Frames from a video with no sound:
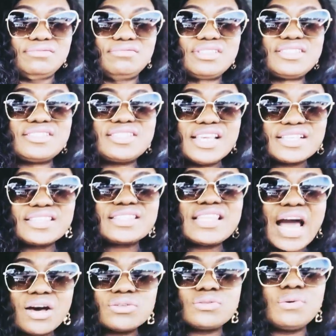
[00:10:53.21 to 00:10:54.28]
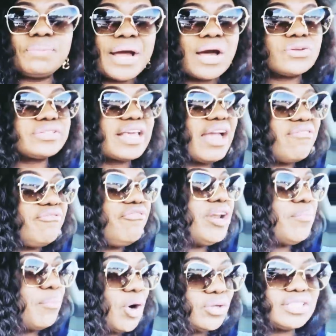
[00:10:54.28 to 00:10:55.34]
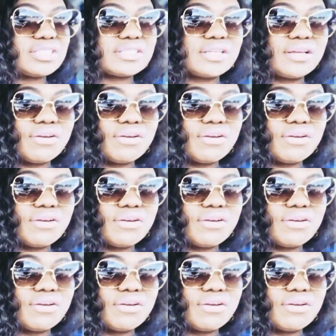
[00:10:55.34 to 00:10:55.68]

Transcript: £6,000 every month,